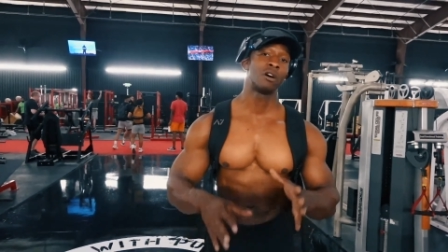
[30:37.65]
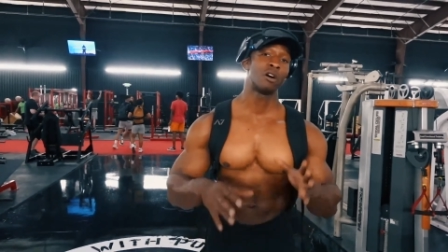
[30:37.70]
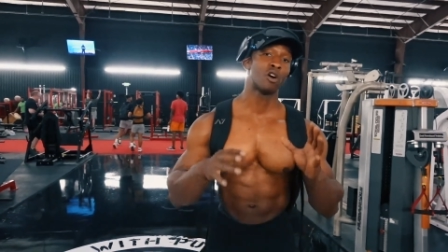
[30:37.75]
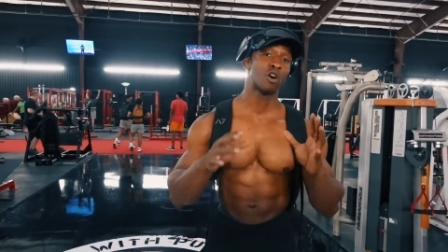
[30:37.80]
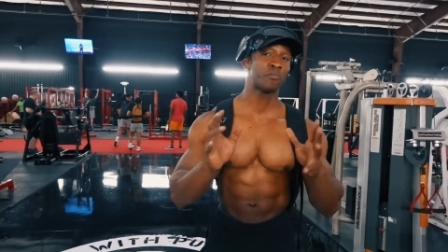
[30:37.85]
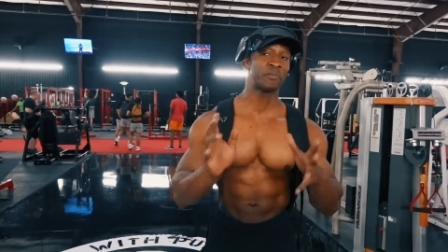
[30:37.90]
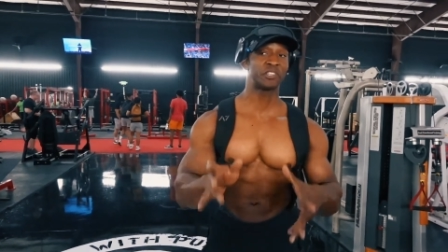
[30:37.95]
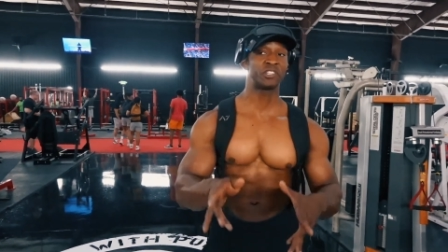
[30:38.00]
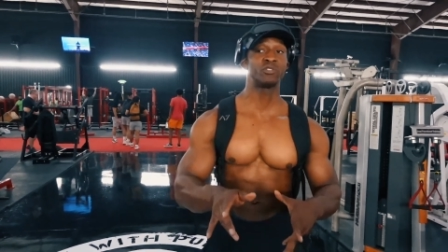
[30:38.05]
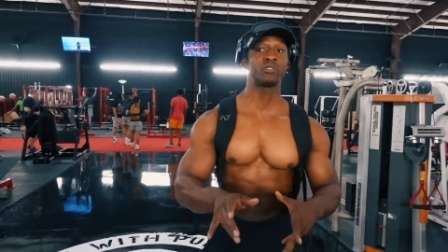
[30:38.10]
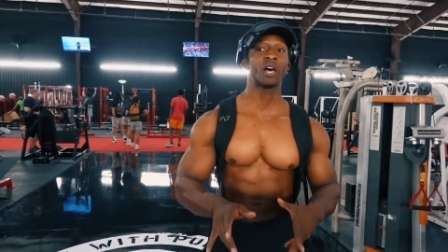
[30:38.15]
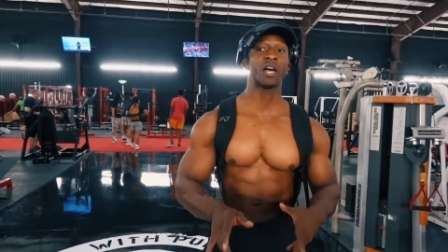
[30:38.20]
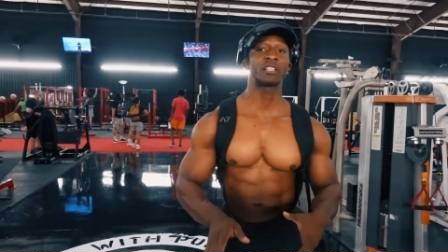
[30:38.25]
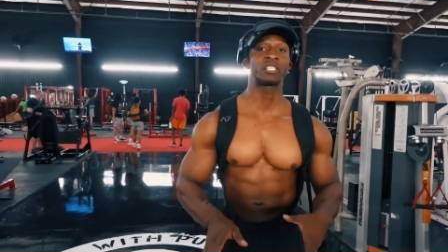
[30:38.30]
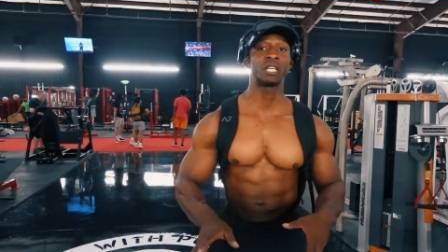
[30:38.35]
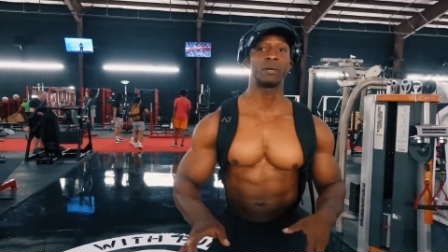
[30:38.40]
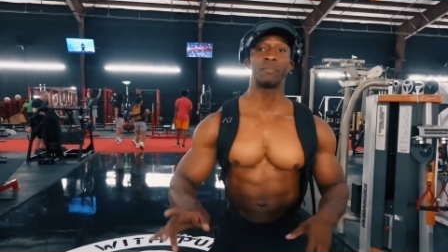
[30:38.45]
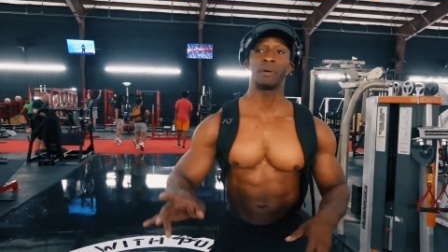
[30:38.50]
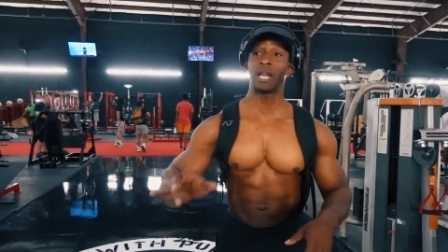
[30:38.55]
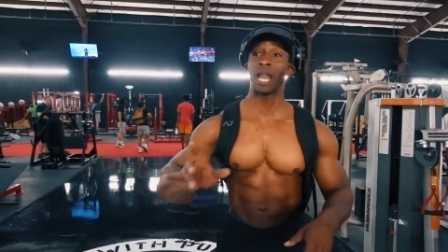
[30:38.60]
Hope that you liked
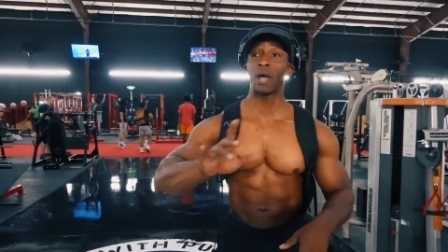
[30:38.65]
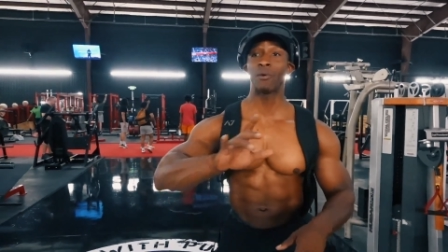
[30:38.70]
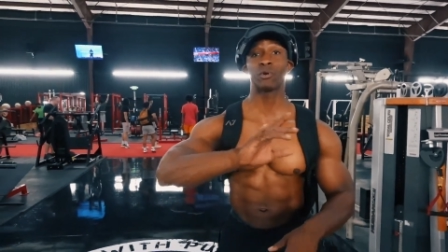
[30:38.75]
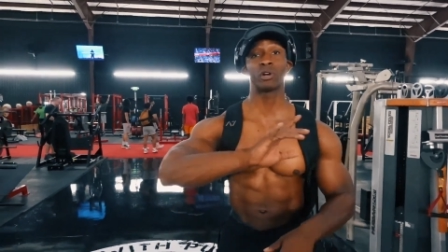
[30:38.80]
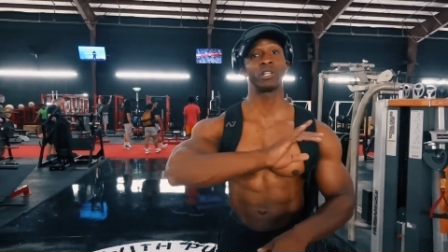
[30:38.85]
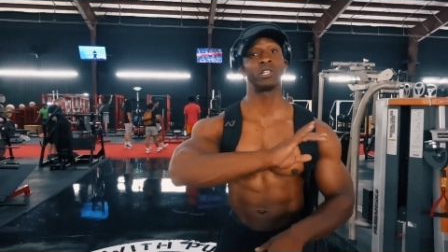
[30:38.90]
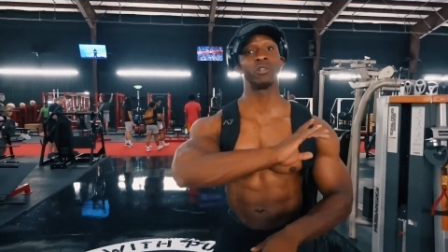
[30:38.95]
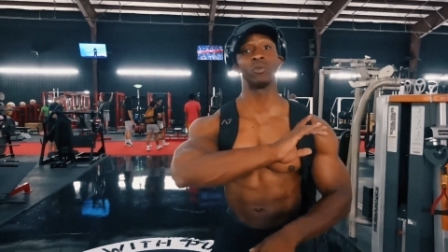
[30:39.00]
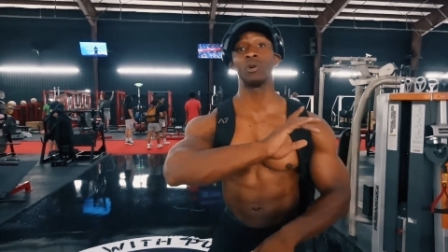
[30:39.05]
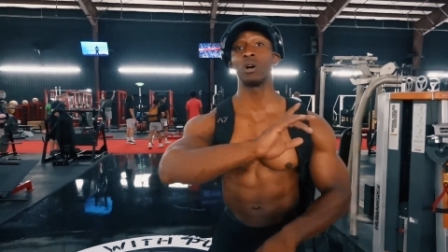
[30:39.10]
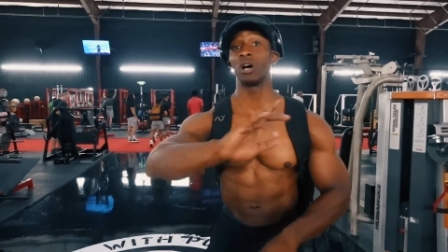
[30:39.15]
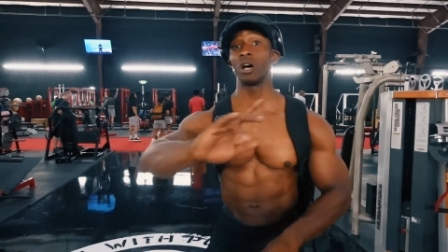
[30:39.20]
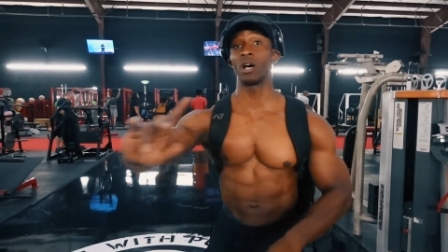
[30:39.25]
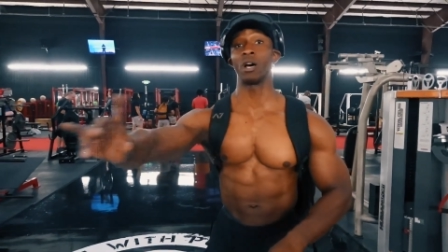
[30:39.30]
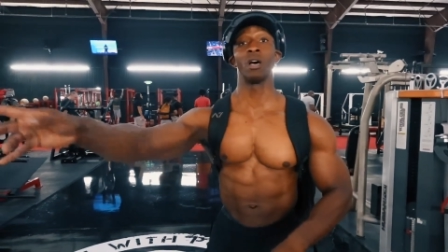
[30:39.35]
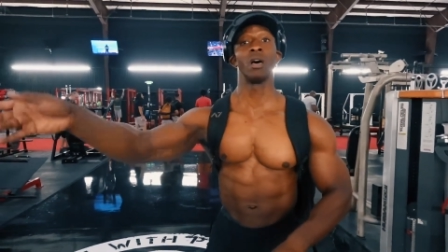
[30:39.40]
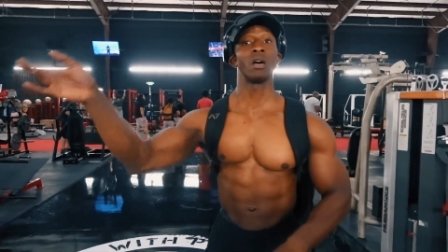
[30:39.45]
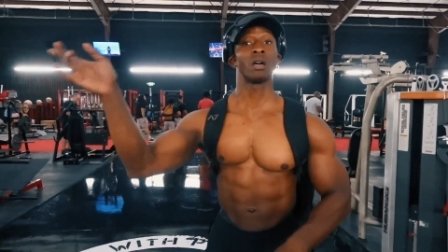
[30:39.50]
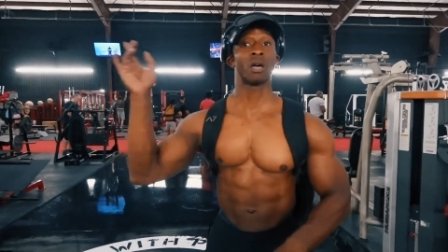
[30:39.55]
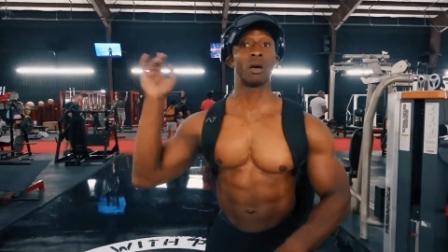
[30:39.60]
it, but now we're gonna do
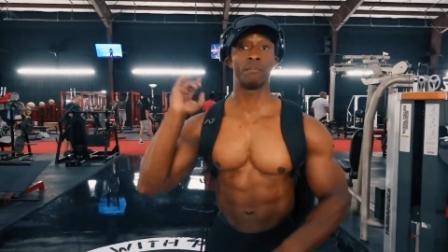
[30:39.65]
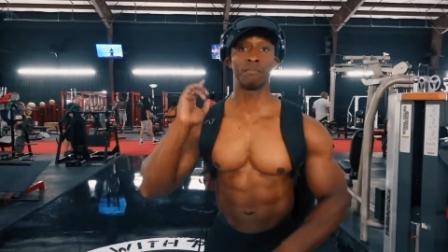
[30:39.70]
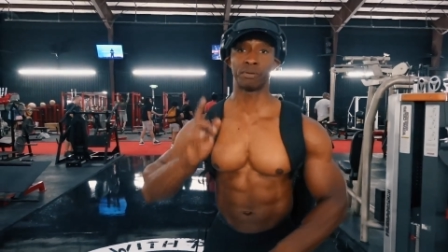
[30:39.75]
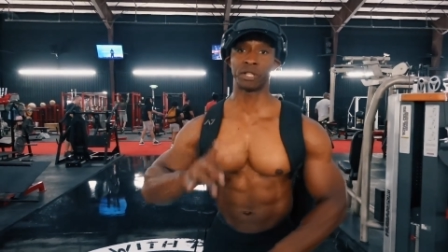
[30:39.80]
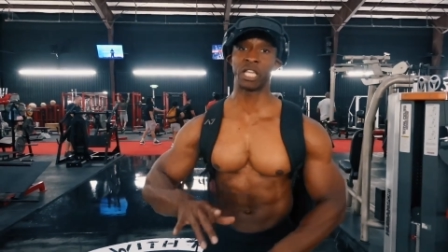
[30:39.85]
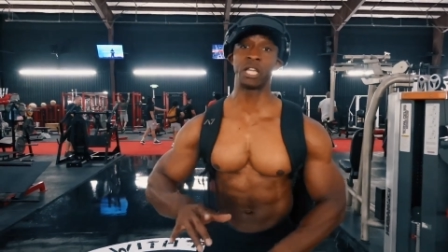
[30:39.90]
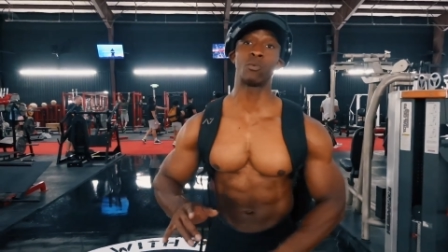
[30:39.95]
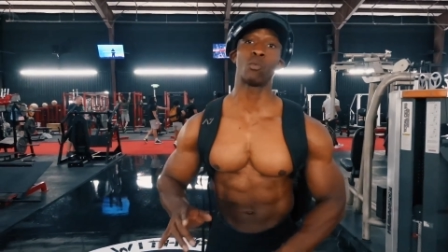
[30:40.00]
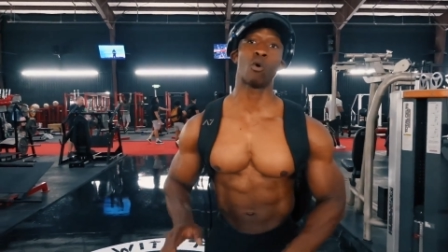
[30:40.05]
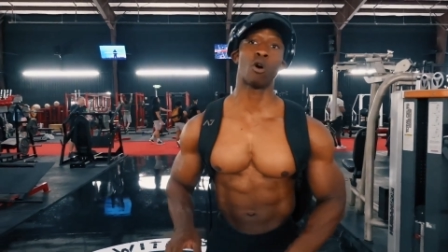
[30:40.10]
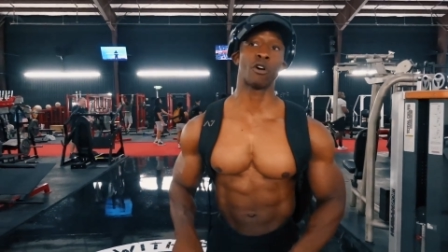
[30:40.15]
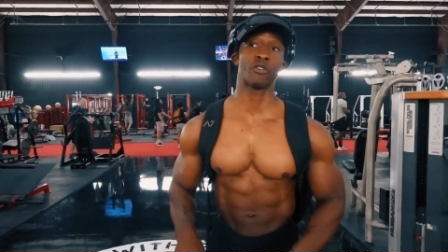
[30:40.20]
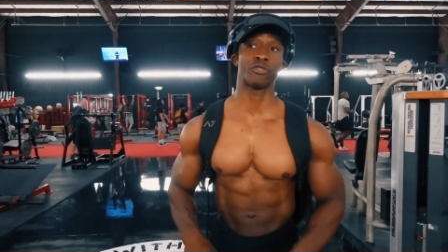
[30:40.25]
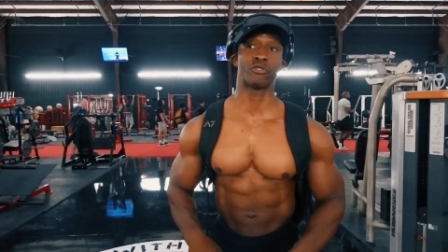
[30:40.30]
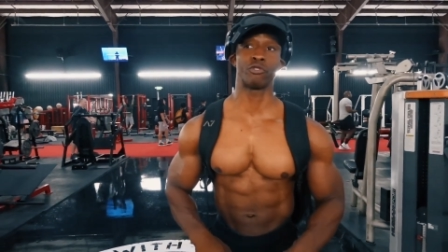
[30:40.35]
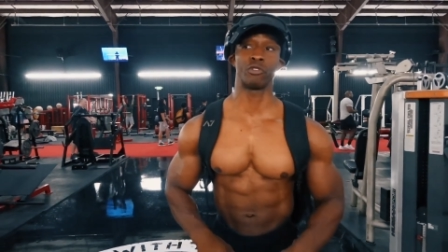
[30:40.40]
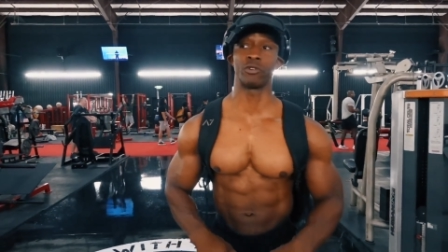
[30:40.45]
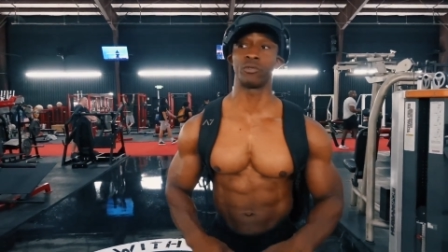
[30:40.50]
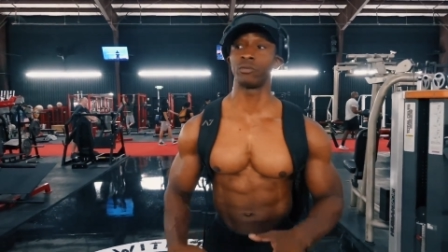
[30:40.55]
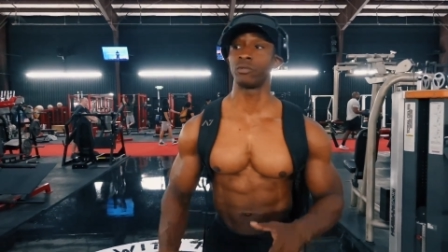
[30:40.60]
a complete
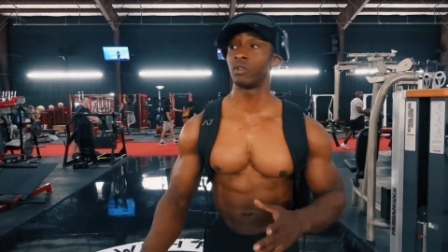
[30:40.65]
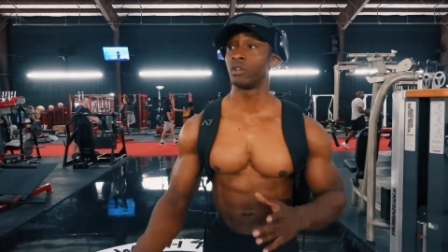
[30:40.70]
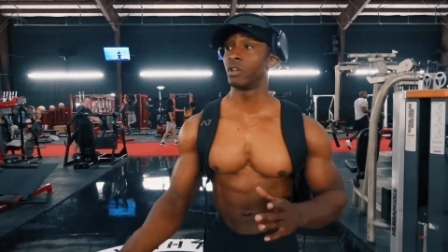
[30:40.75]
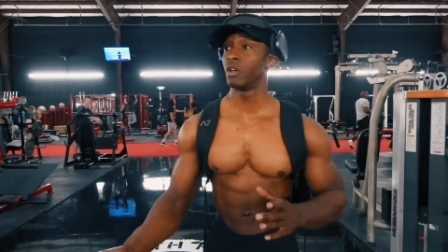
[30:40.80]
walkthrough